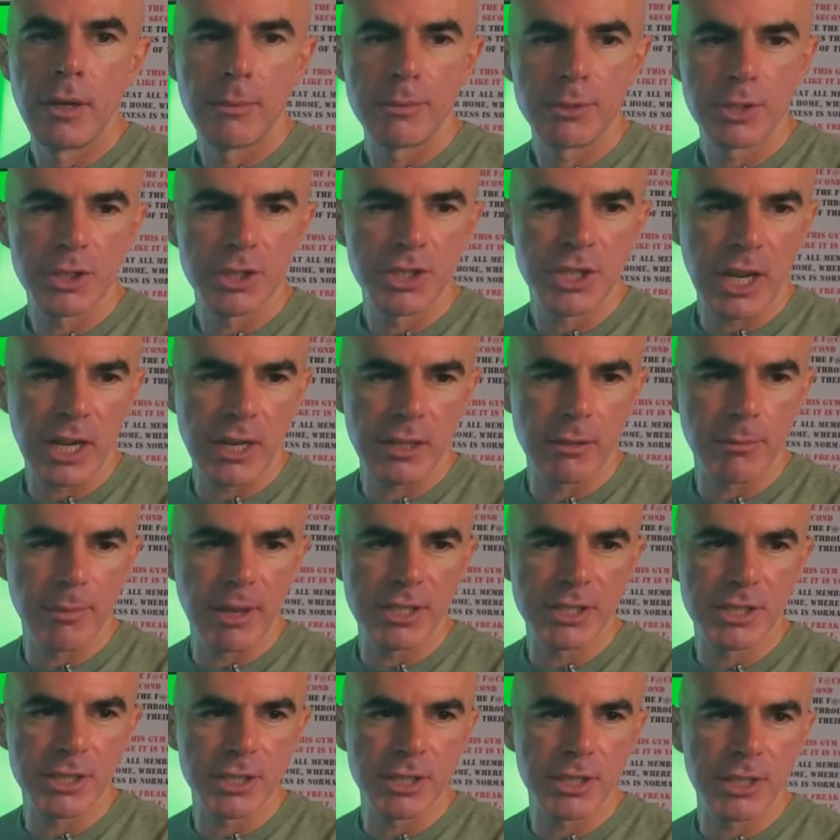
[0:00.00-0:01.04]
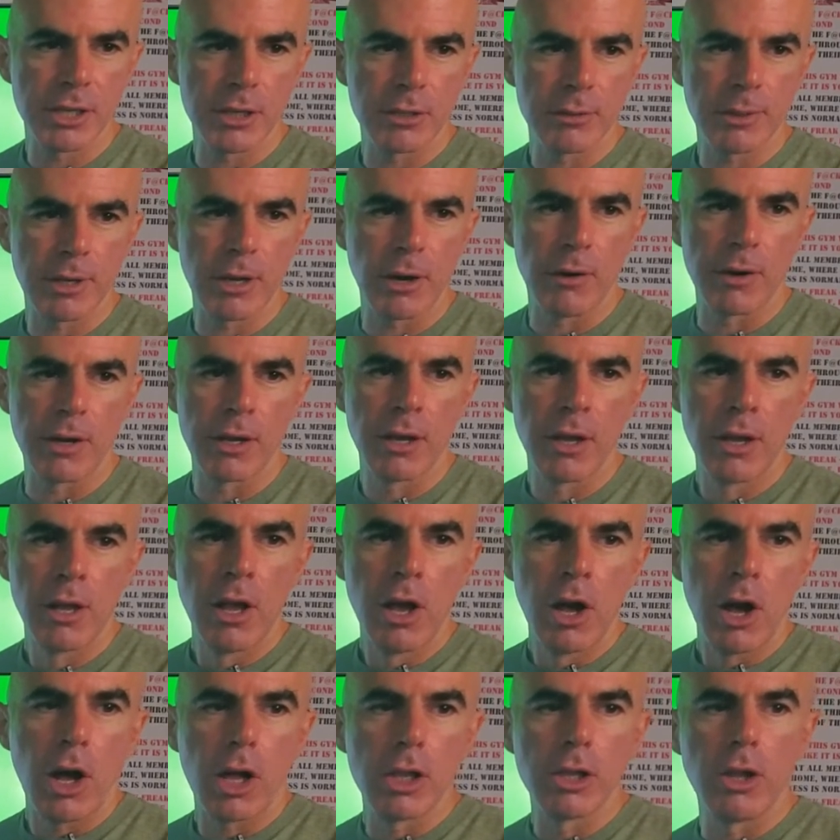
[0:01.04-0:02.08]
just checking the messages here as we're going,
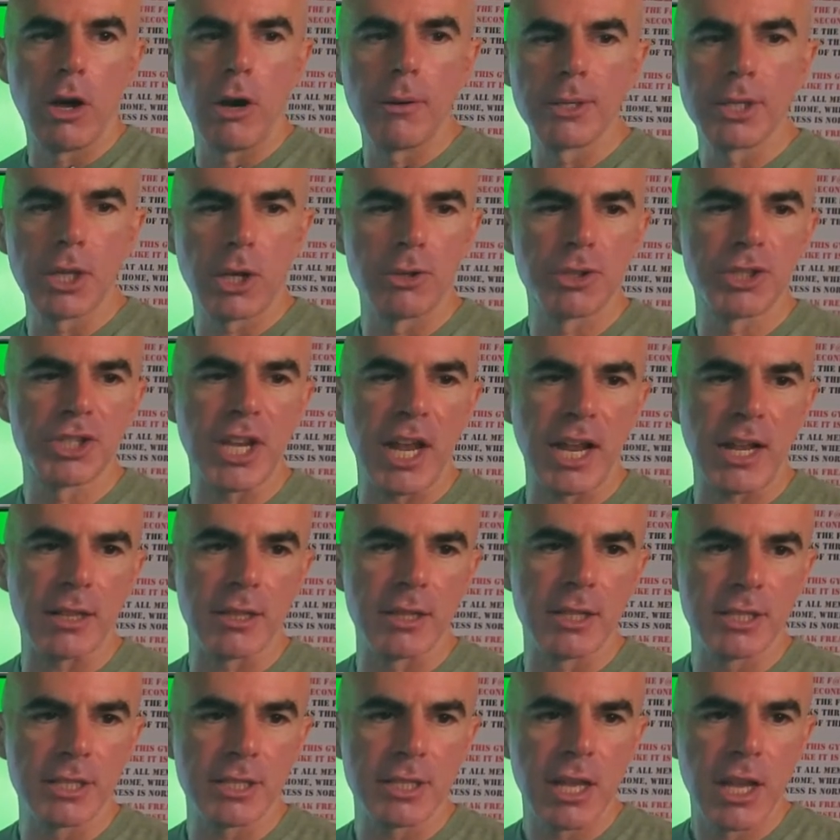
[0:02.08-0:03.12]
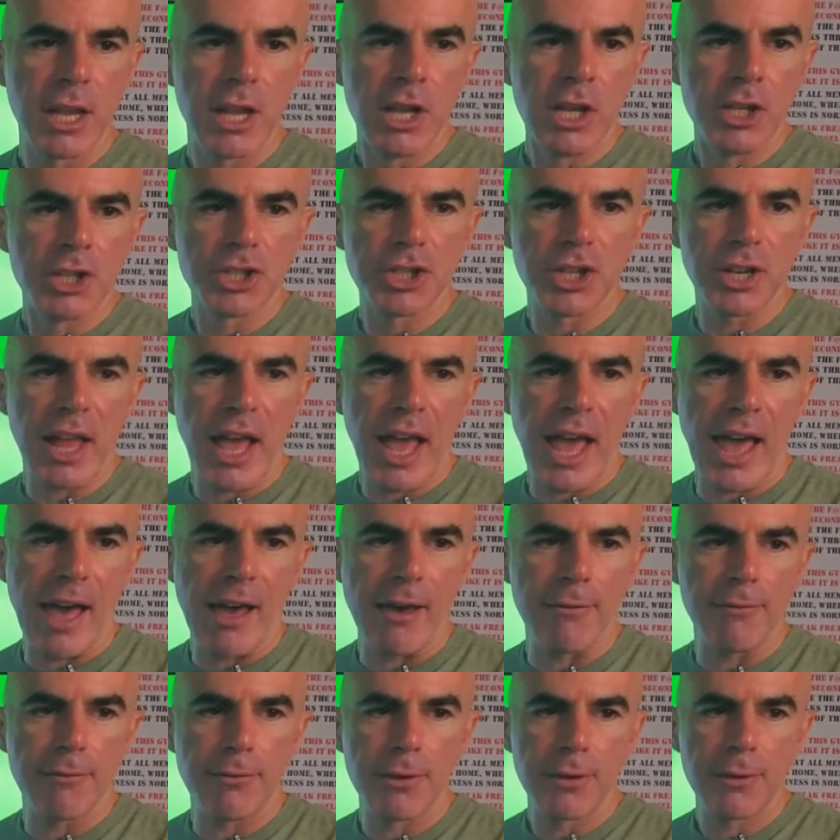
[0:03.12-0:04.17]
along with those checklists should
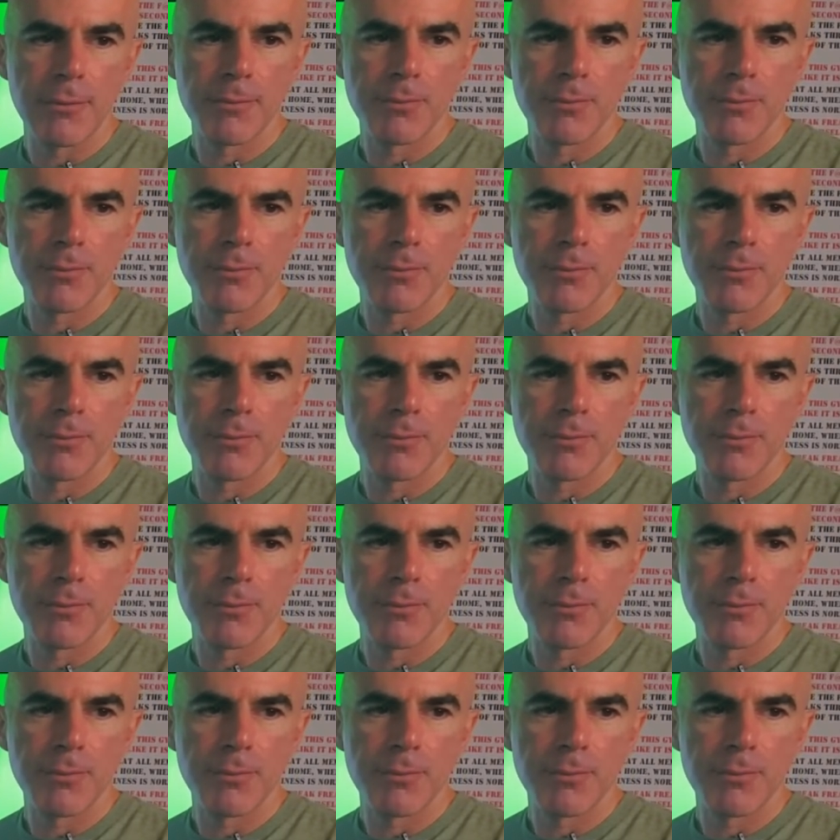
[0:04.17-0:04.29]
have